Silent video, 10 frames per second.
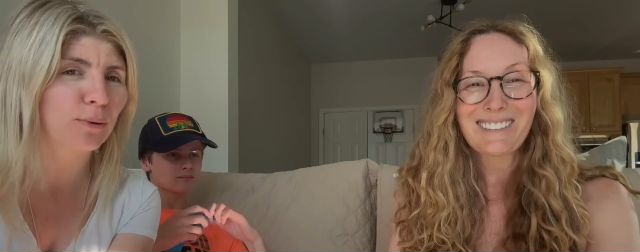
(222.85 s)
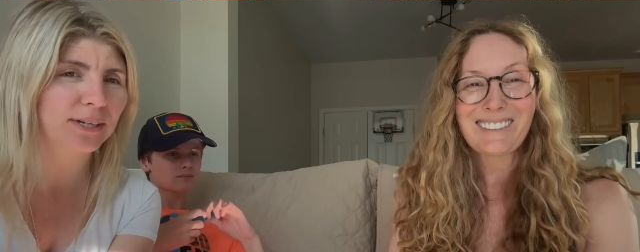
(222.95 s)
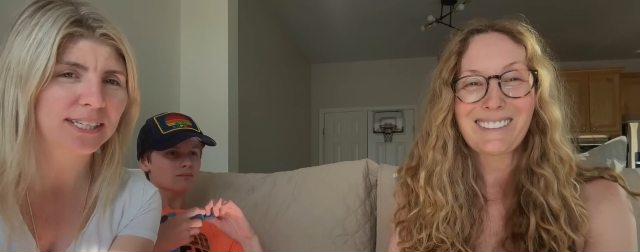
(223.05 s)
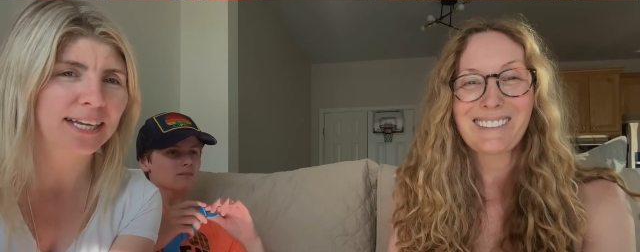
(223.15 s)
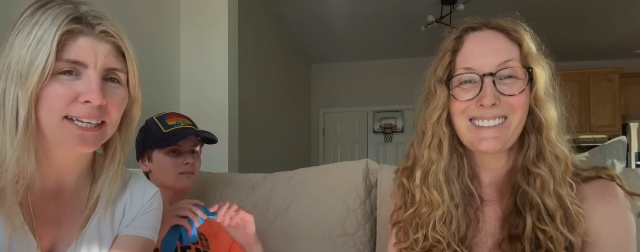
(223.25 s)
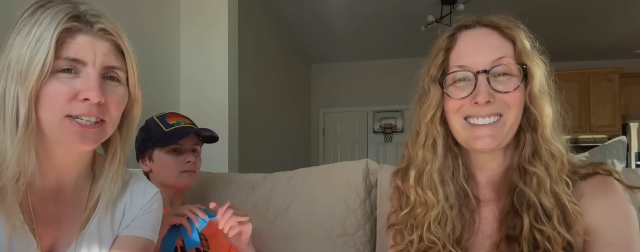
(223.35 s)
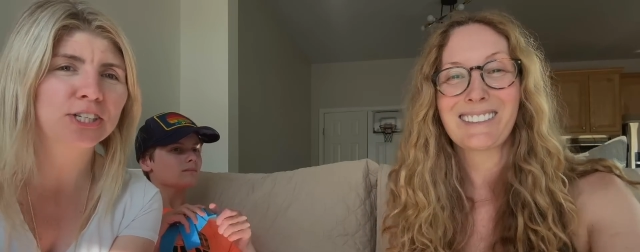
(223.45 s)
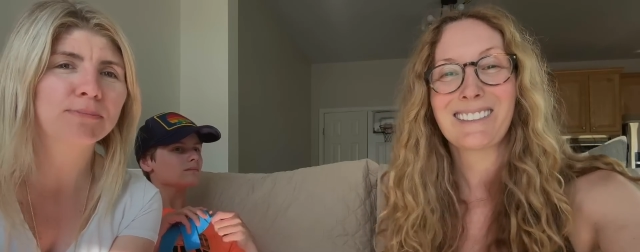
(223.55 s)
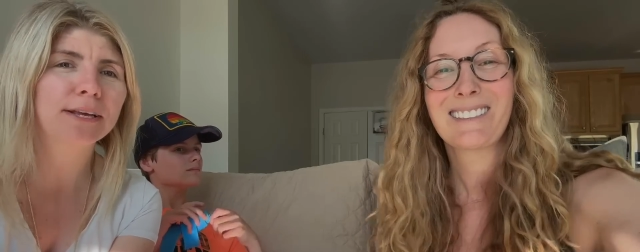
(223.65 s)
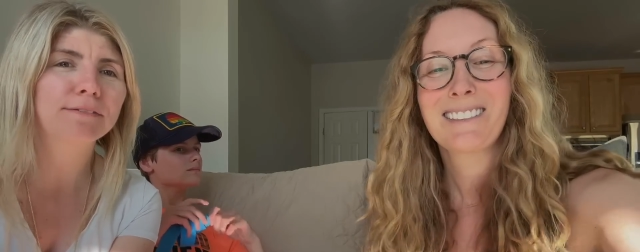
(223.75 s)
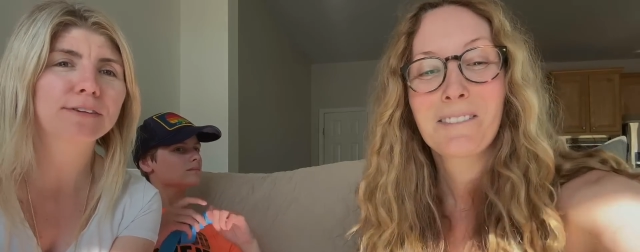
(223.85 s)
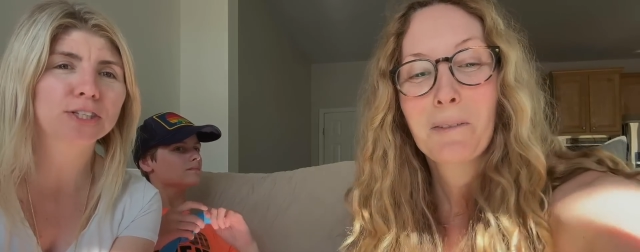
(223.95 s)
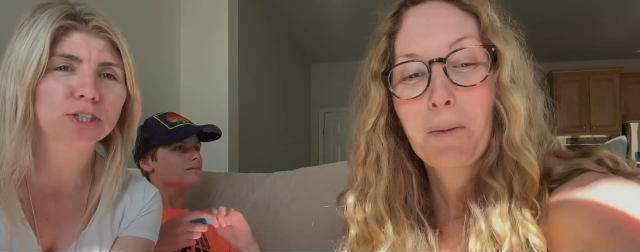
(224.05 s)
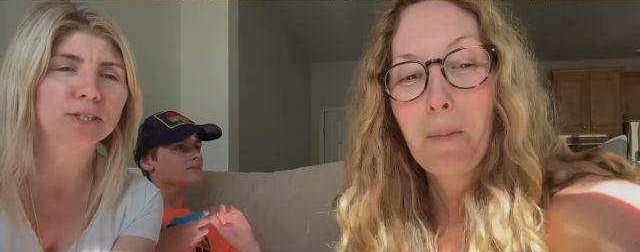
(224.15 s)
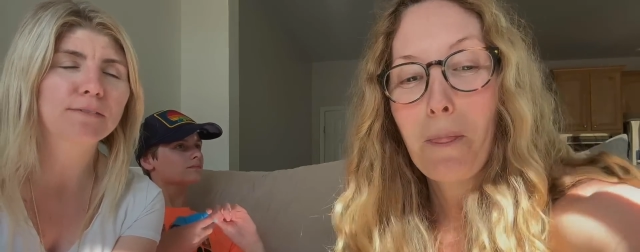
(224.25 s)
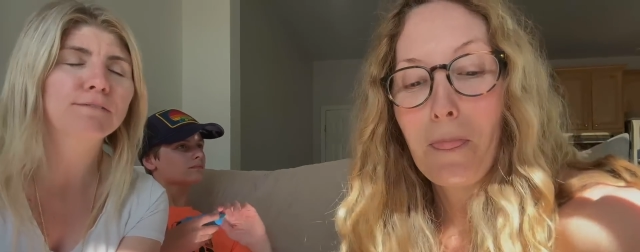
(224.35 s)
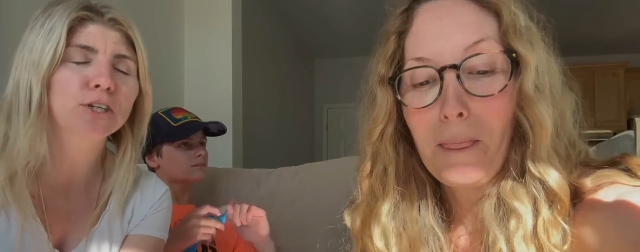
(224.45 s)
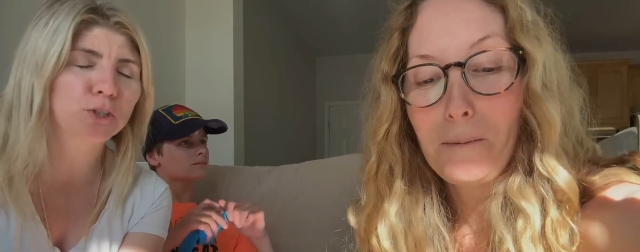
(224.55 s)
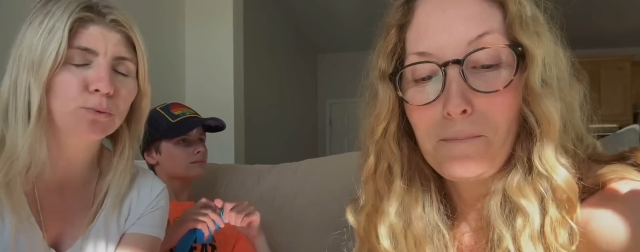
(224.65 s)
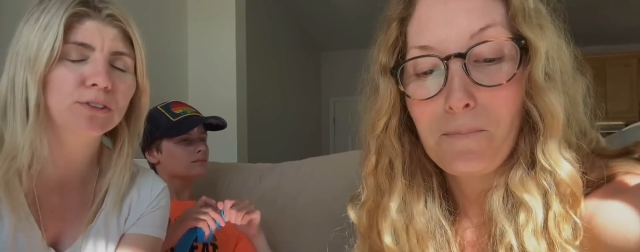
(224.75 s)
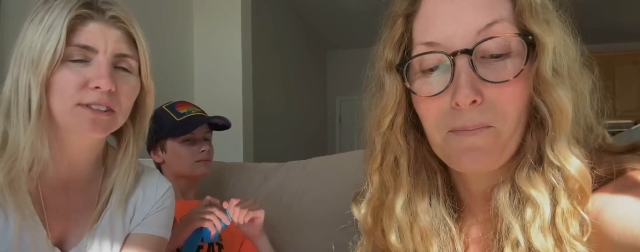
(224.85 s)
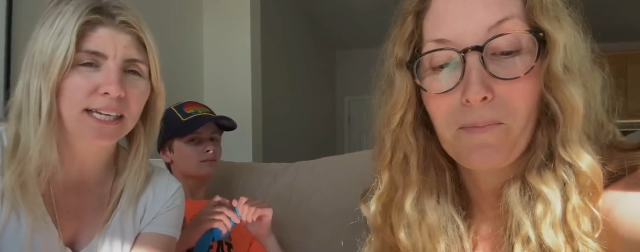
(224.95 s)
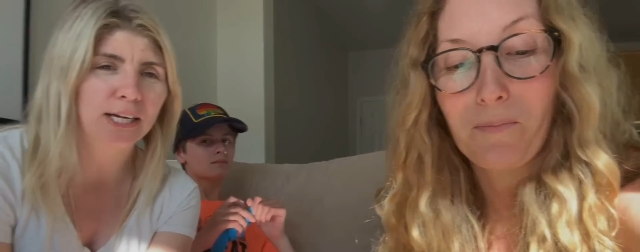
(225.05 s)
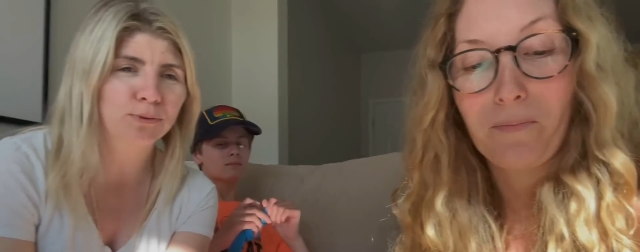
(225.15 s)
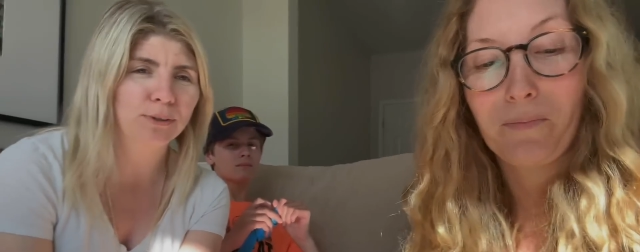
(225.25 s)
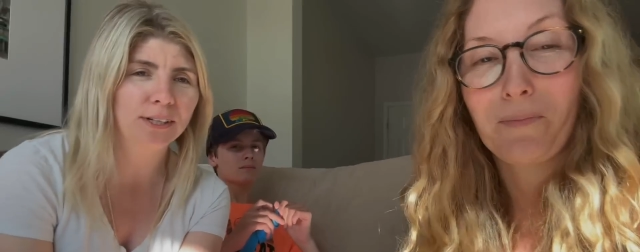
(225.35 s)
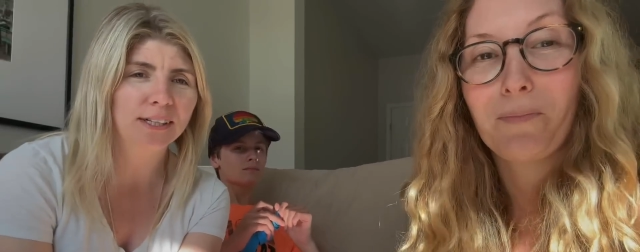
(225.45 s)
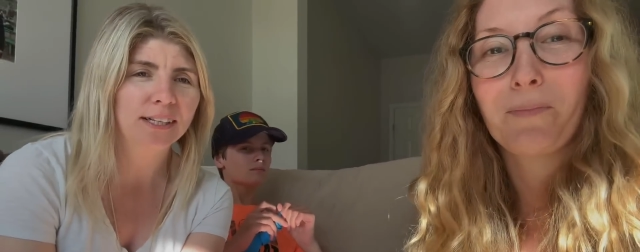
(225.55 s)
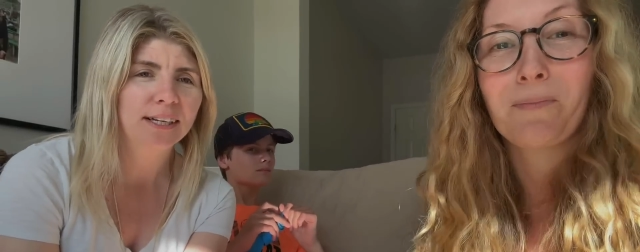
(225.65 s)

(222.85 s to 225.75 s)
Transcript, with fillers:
Speaker 1: excited. She made a vis visual schedule